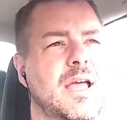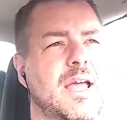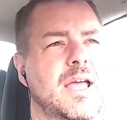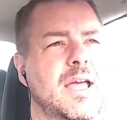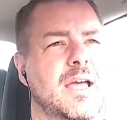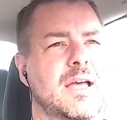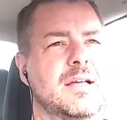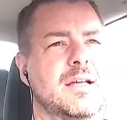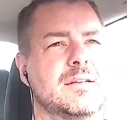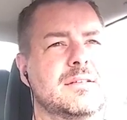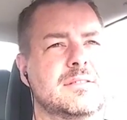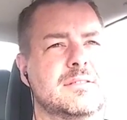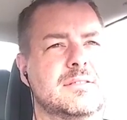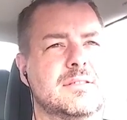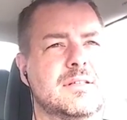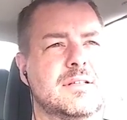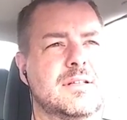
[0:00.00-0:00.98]

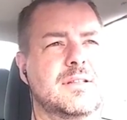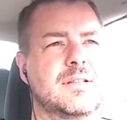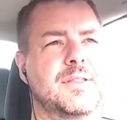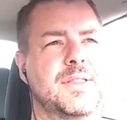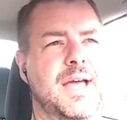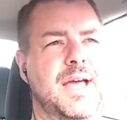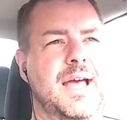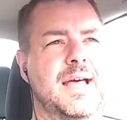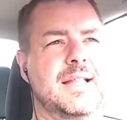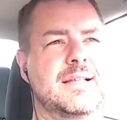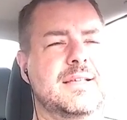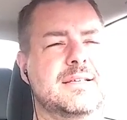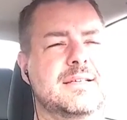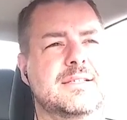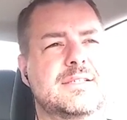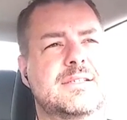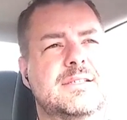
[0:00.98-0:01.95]
And
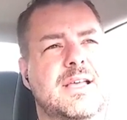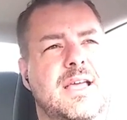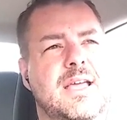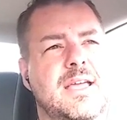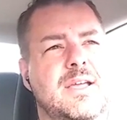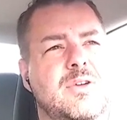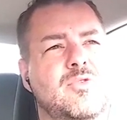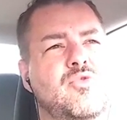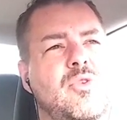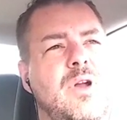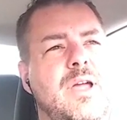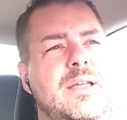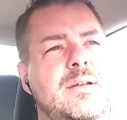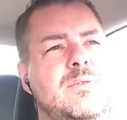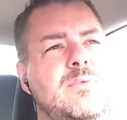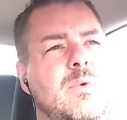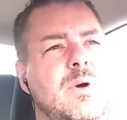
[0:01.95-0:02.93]
that is a
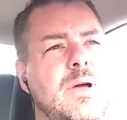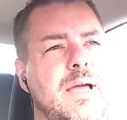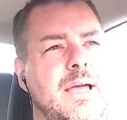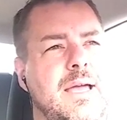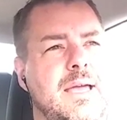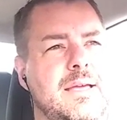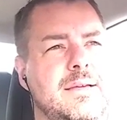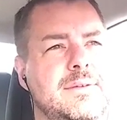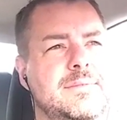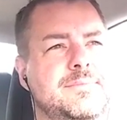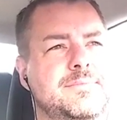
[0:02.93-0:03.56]
great way